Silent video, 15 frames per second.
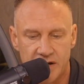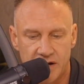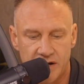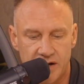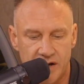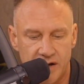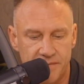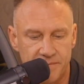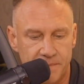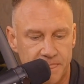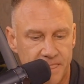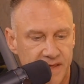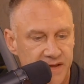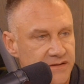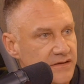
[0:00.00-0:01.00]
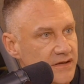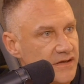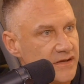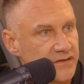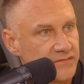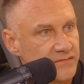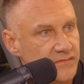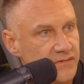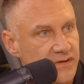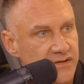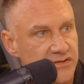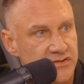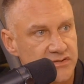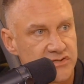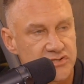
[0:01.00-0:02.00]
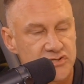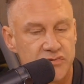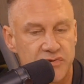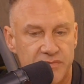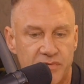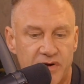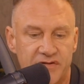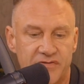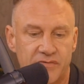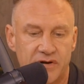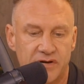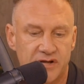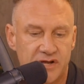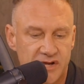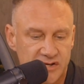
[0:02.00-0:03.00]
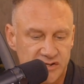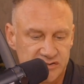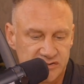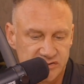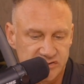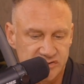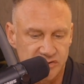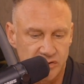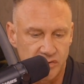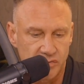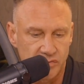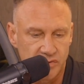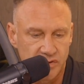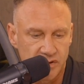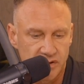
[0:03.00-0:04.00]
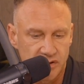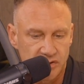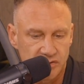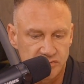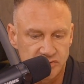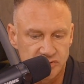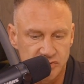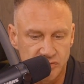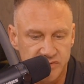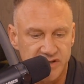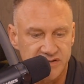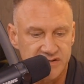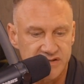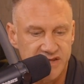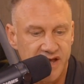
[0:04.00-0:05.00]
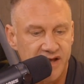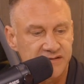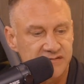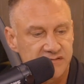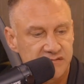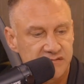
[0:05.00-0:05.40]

and doing breath work. So you can get